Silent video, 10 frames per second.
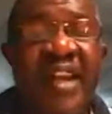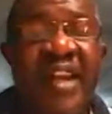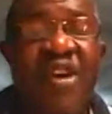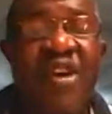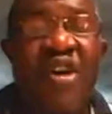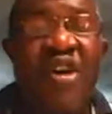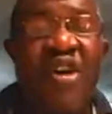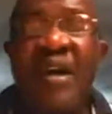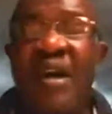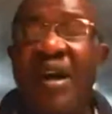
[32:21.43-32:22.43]

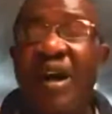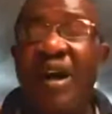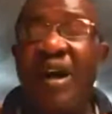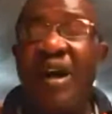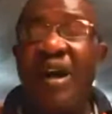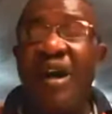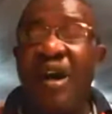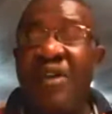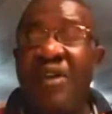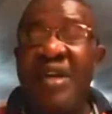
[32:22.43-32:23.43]
up
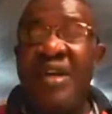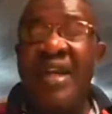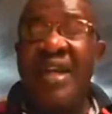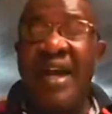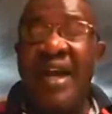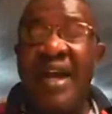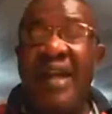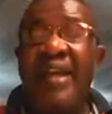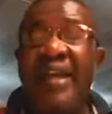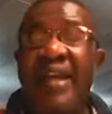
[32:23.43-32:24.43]
under
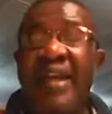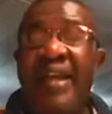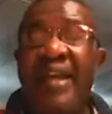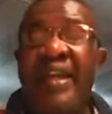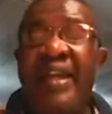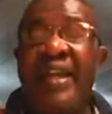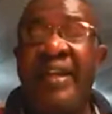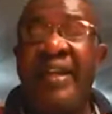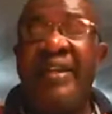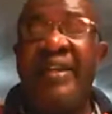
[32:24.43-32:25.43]
a
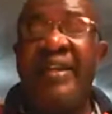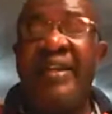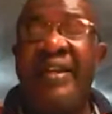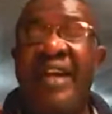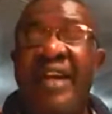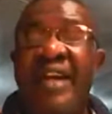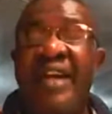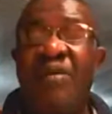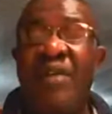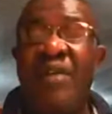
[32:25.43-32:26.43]

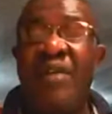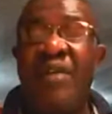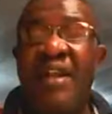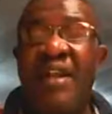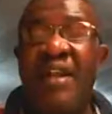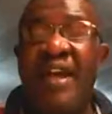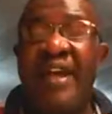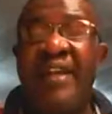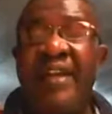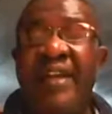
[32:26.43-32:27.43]

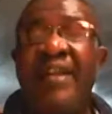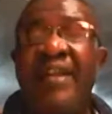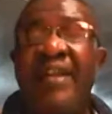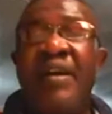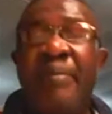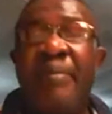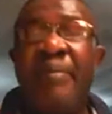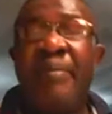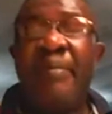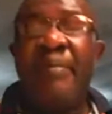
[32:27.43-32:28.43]
downline.
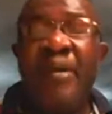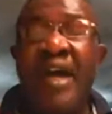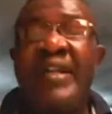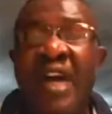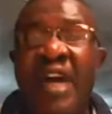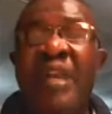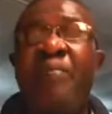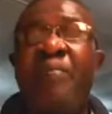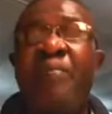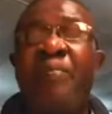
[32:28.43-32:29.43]
But
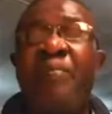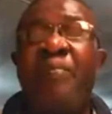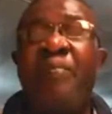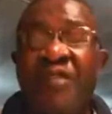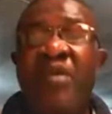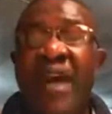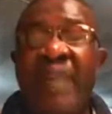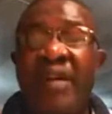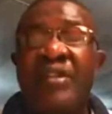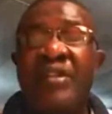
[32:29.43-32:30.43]
they are doing the purchase for
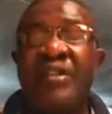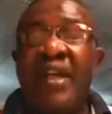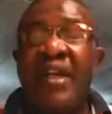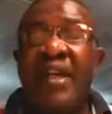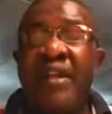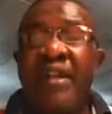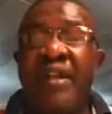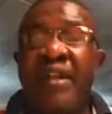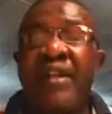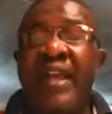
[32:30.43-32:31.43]
me. Why? Because
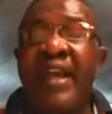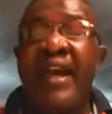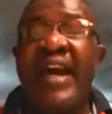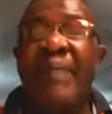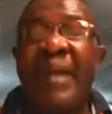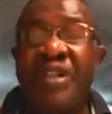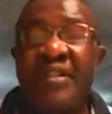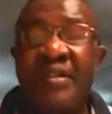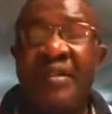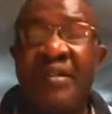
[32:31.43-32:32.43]
they are my
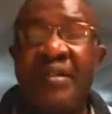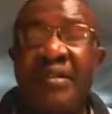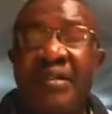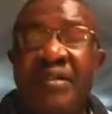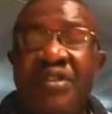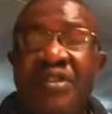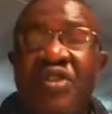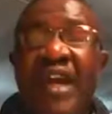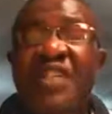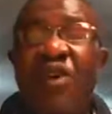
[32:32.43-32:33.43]
protege.
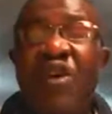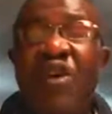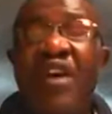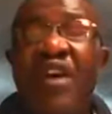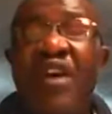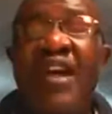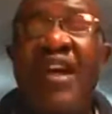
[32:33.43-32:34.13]
Cash flow